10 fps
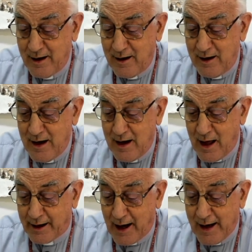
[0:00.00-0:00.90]

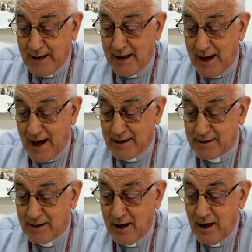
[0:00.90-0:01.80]
Lelarai
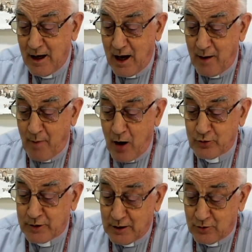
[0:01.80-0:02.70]
land
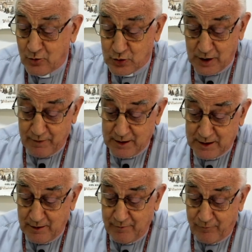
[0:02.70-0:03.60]
amounting to
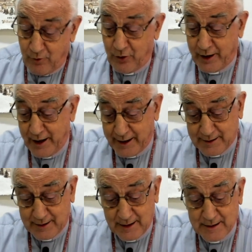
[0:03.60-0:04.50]
74
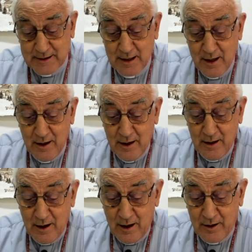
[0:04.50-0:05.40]
hectares
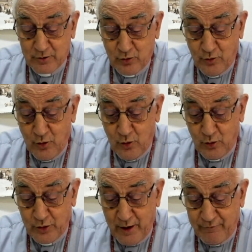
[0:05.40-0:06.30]

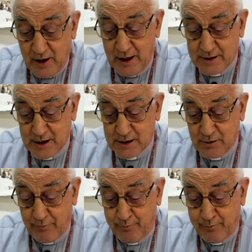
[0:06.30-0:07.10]
to the villages of